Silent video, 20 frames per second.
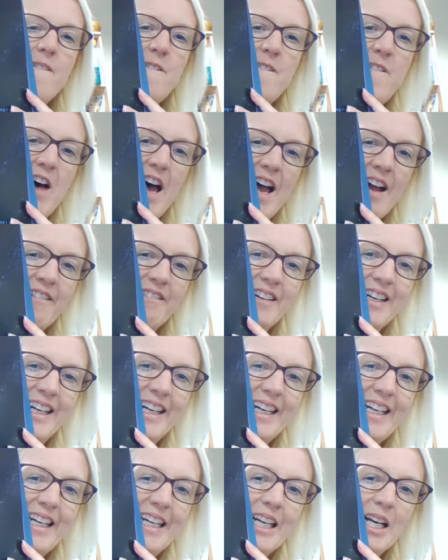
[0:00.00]

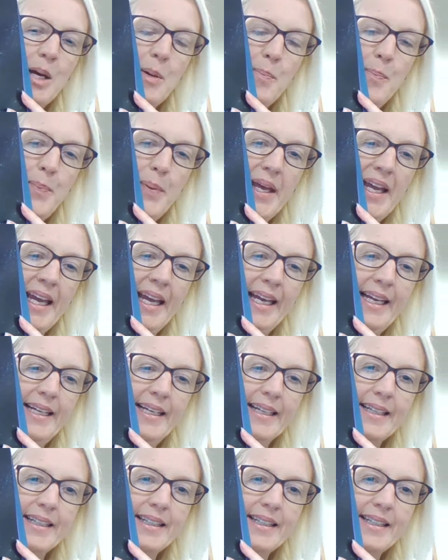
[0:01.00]
very big.